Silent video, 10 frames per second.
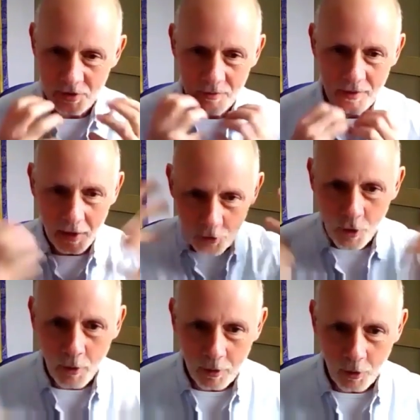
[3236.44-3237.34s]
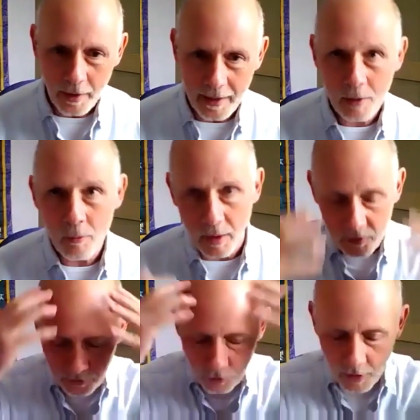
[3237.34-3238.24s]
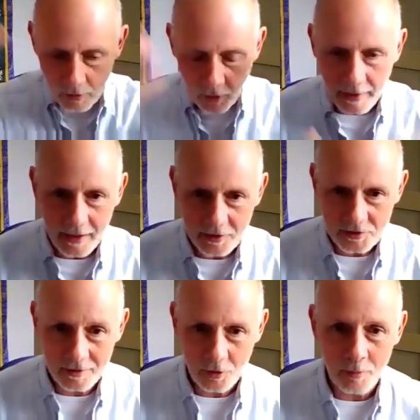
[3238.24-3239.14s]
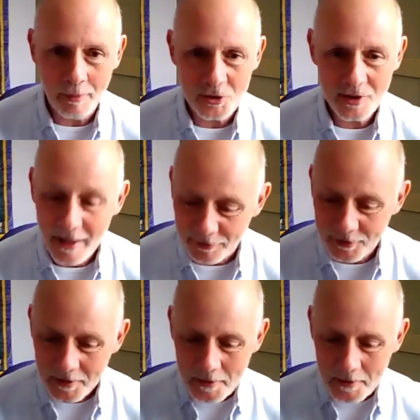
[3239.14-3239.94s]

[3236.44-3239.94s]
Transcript: and, you know, grow long hair. Well, I couldn't grow long hair because I hadn't got much left.